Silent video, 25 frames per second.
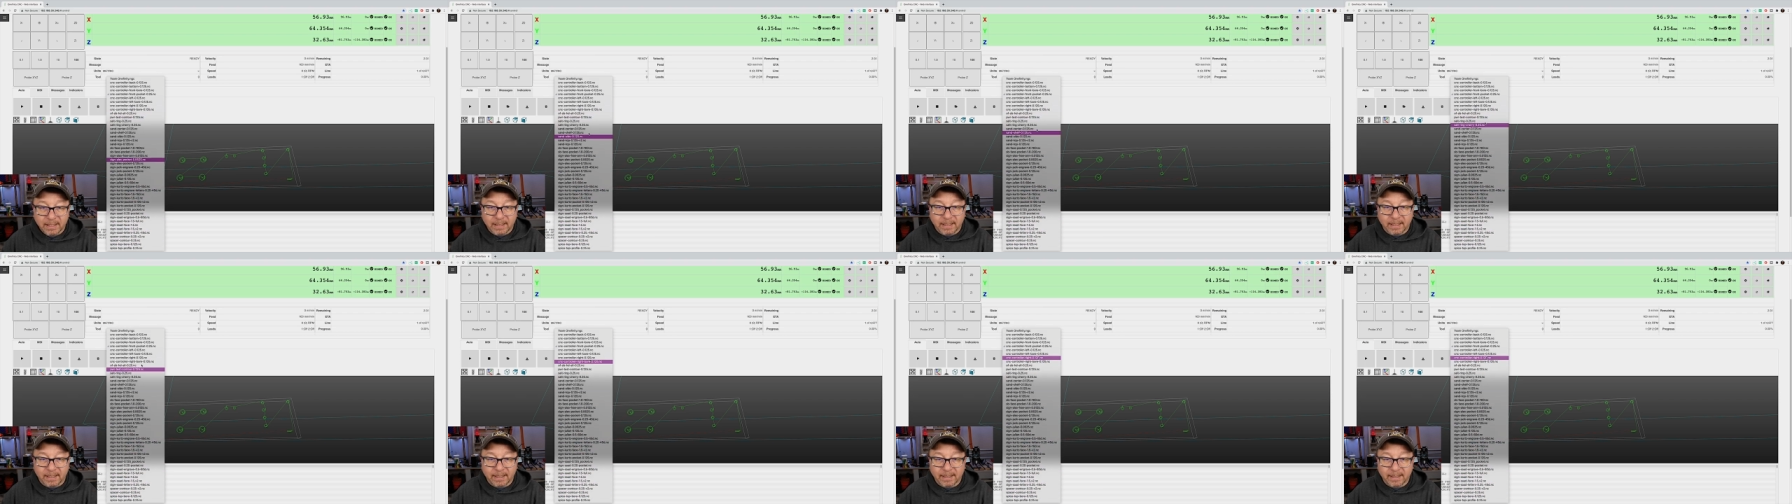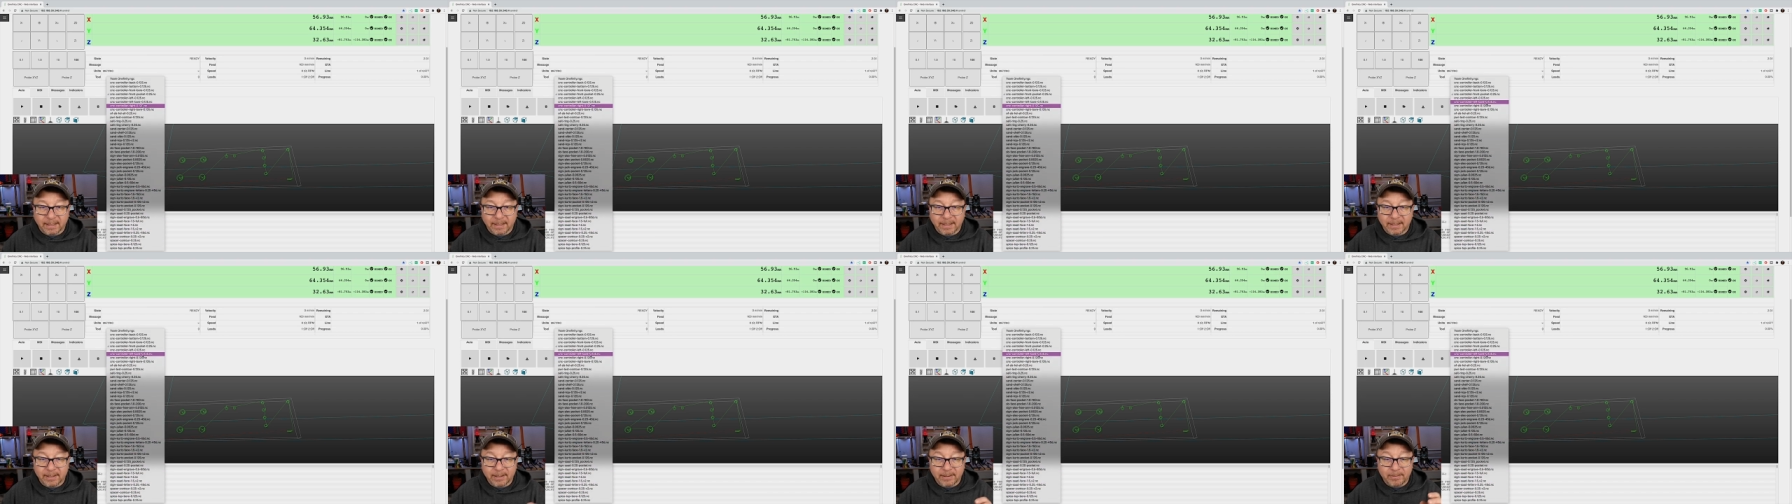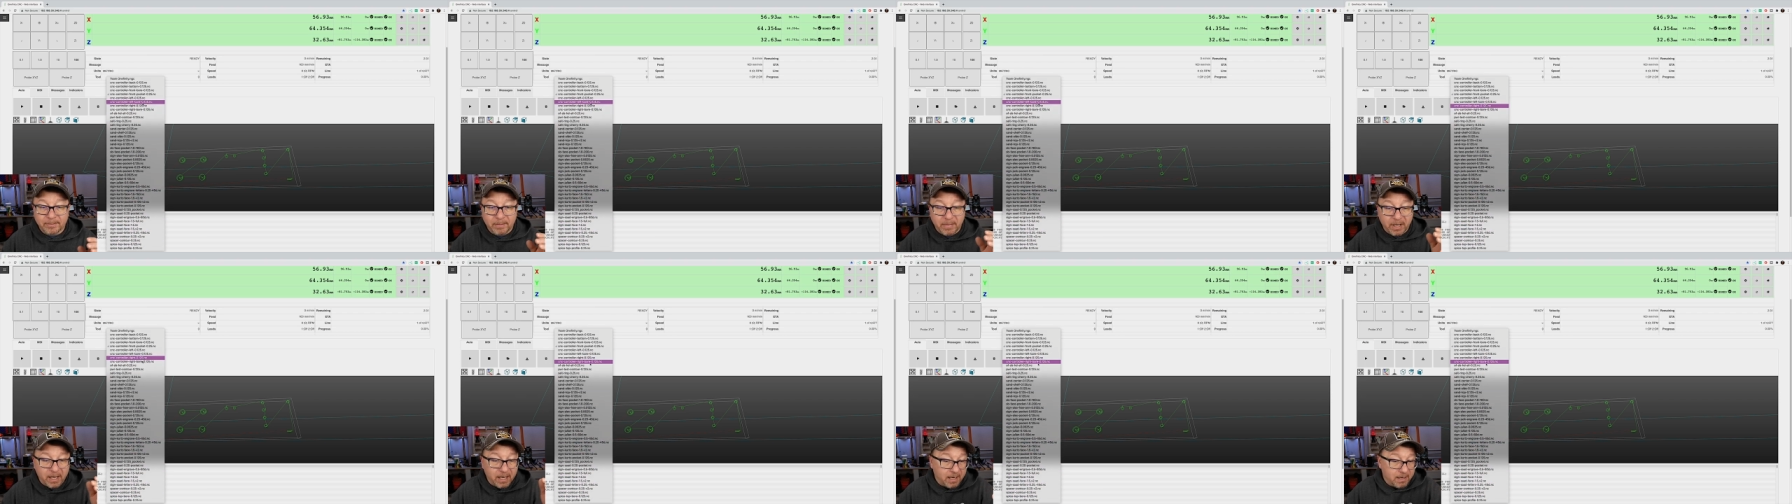
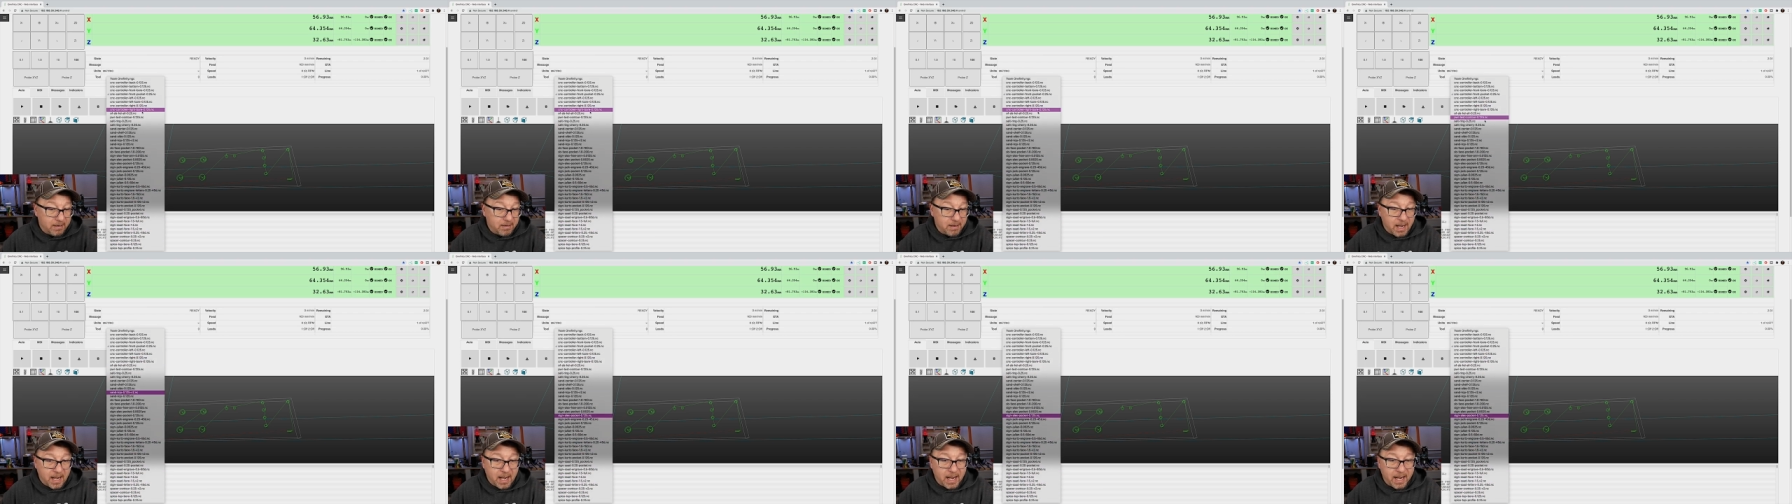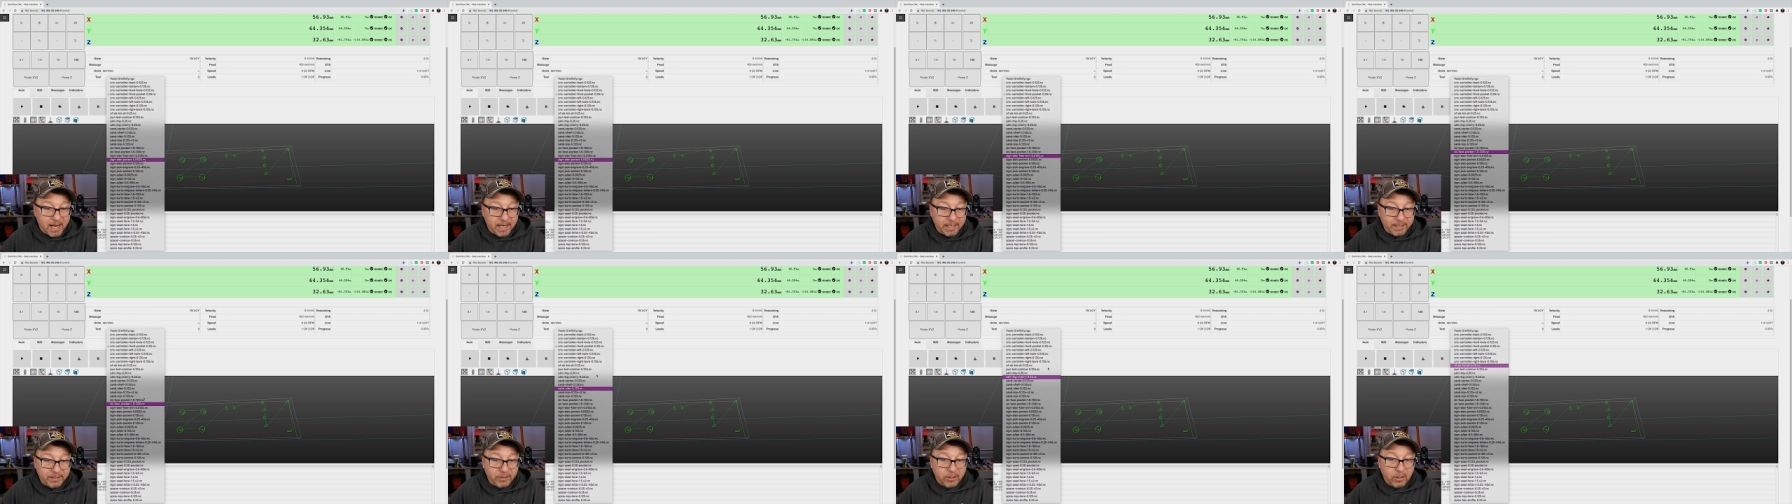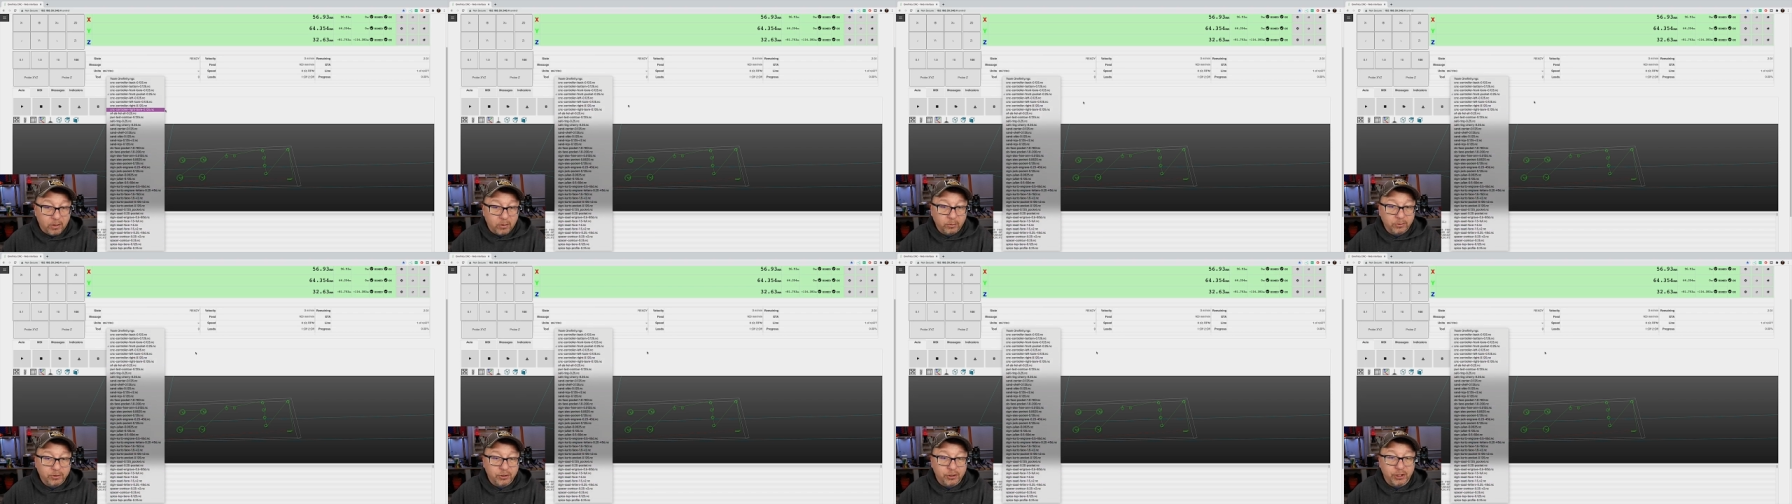Um, I
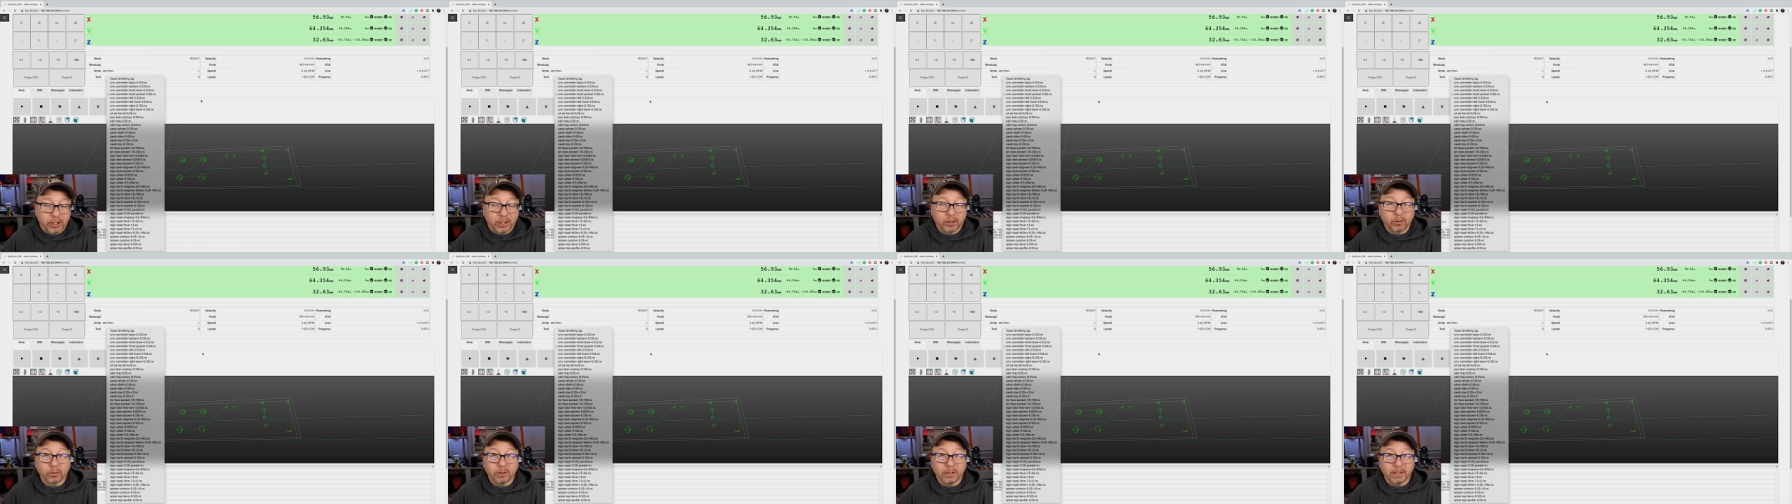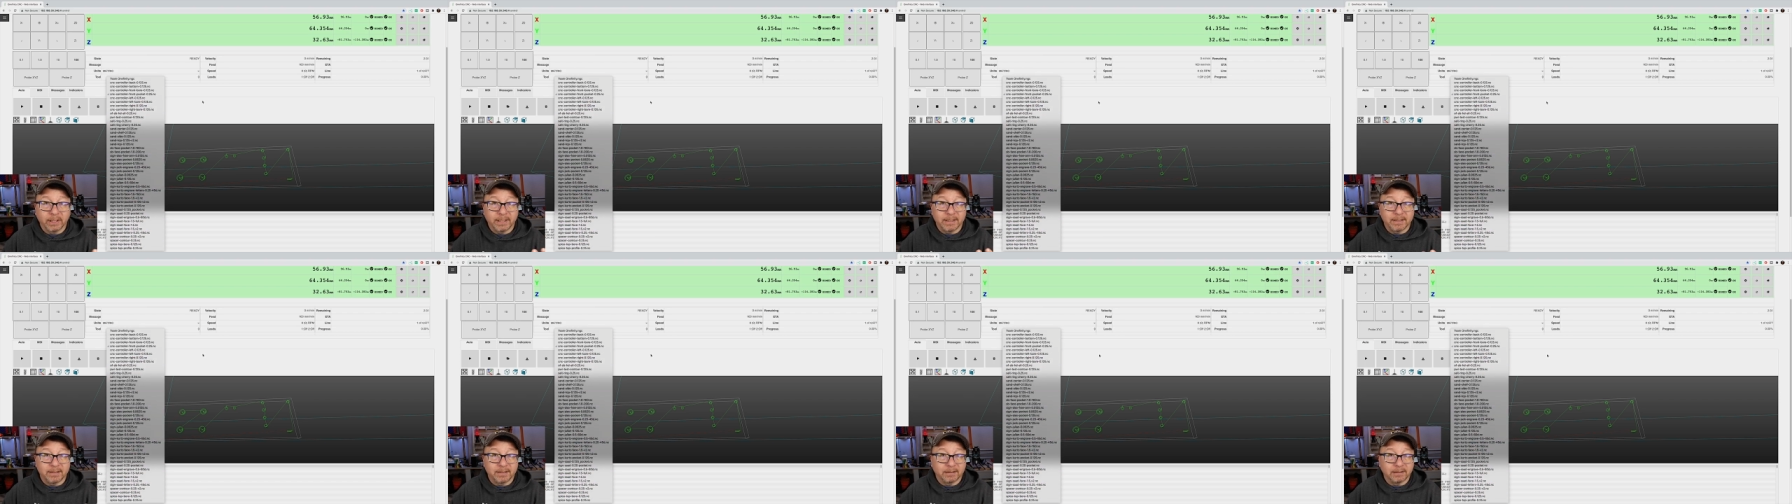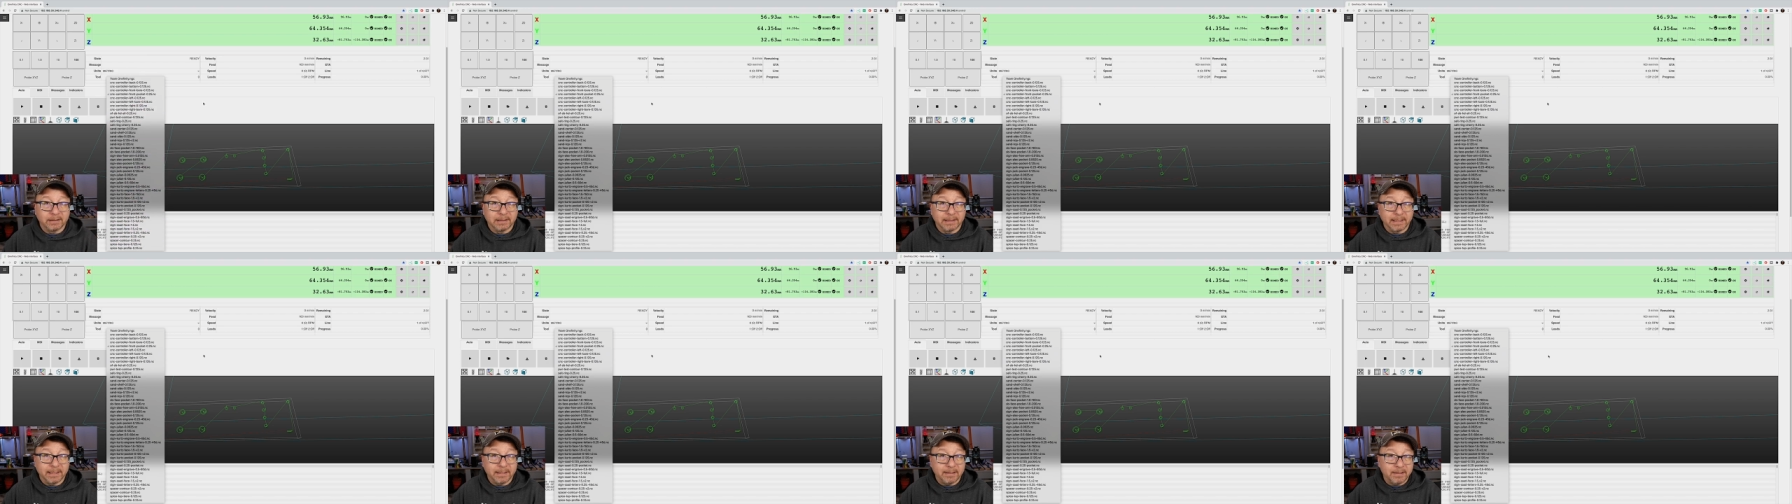don't generally
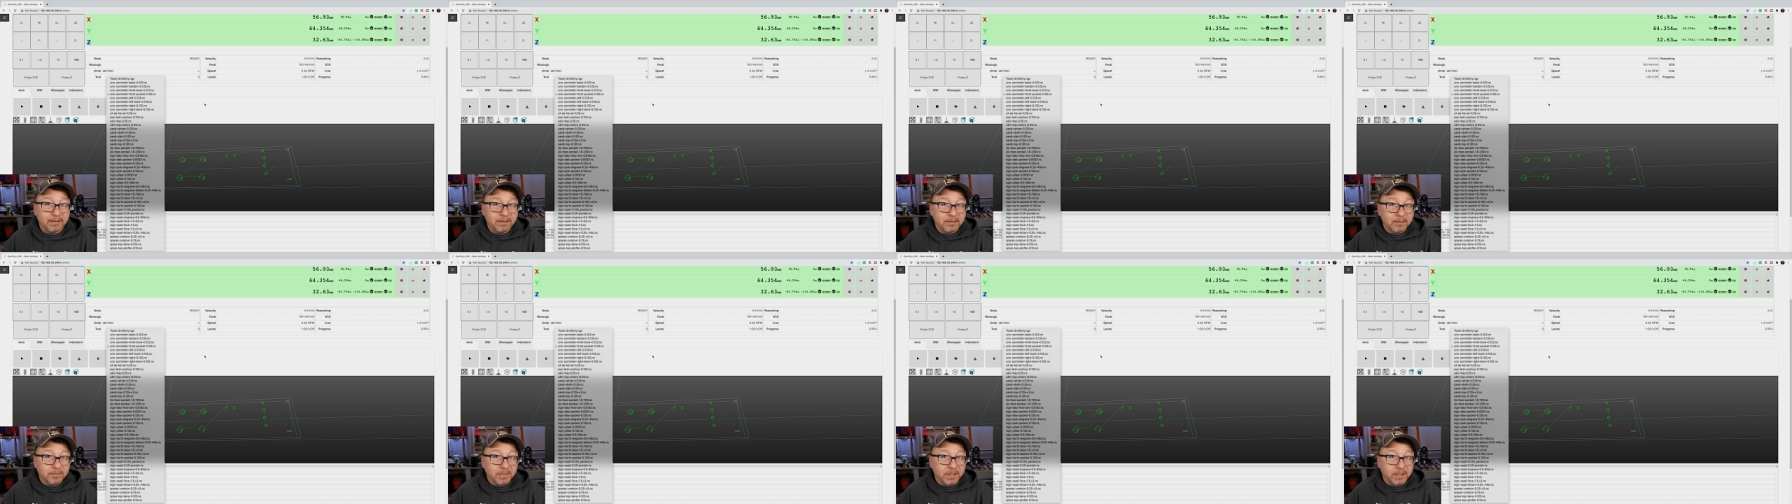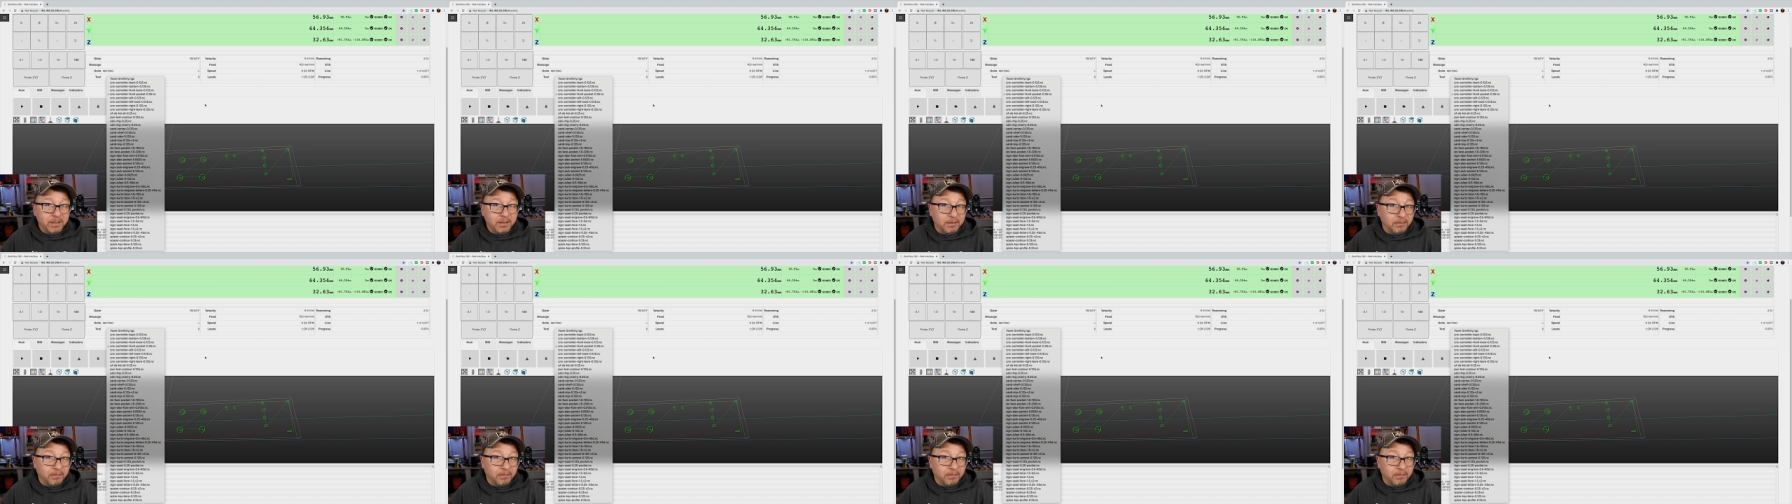delete them